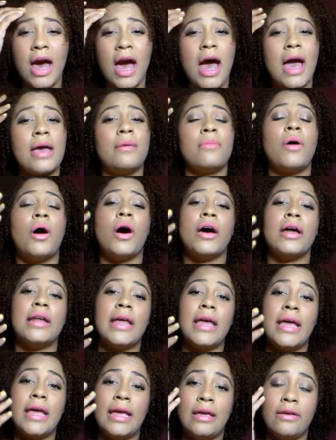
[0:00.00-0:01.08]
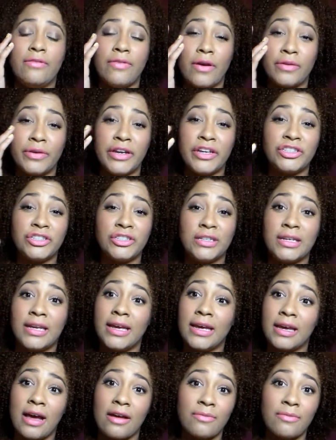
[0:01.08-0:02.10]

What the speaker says: I am on a foundation kick.